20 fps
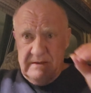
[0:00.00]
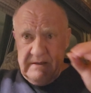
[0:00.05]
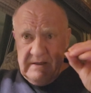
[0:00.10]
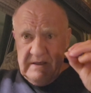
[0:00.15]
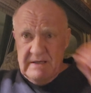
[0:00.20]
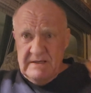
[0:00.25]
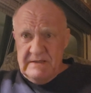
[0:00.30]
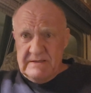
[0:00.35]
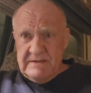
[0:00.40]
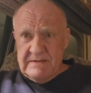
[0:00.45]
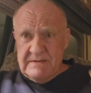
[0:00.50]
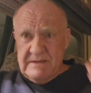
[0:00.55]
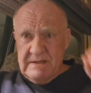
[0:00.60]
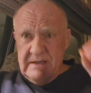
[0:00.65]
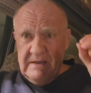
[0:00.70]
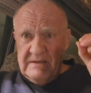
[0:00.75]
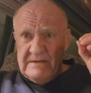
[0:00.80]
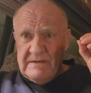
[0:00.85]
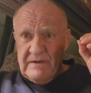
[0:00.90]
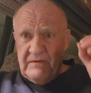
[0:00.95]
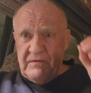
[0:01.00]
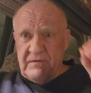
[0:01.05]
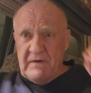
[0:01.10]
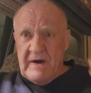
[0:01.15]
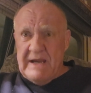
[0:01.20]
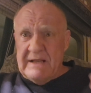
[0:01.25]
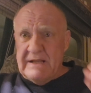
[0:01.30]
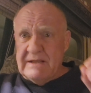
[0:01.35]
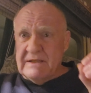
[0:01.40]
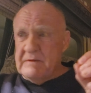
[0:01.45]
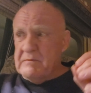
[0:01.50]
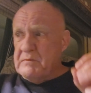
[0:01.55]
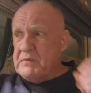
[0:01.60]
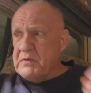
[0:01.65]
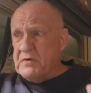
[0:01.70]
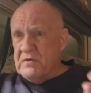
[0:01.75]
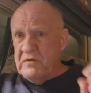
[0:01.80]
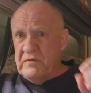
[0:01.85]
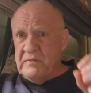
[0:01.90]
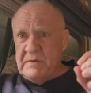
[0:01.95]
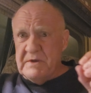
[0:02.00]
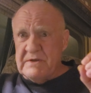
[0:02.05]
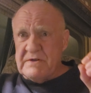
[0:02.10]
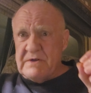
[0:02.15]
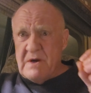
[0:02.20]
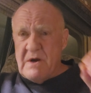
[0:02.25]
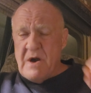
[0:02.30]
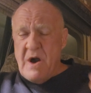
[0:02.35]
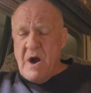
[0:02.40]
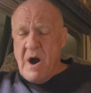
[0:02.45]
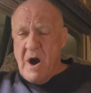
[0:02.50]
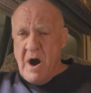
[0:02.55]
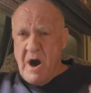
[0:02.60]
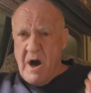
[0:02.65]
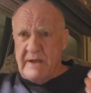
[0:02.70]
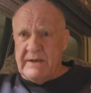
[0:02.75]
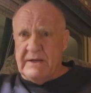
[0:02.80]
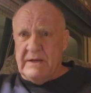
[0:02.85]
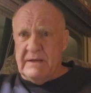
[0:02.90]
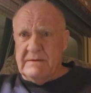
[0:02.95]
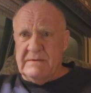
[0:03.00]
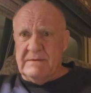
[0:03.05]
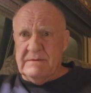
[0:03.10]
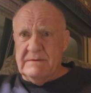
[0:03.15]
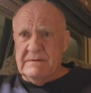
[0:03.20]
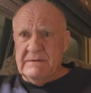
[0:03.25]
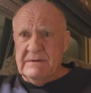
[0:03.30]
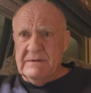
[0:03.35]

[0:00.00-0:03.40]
this is the final improvement on it.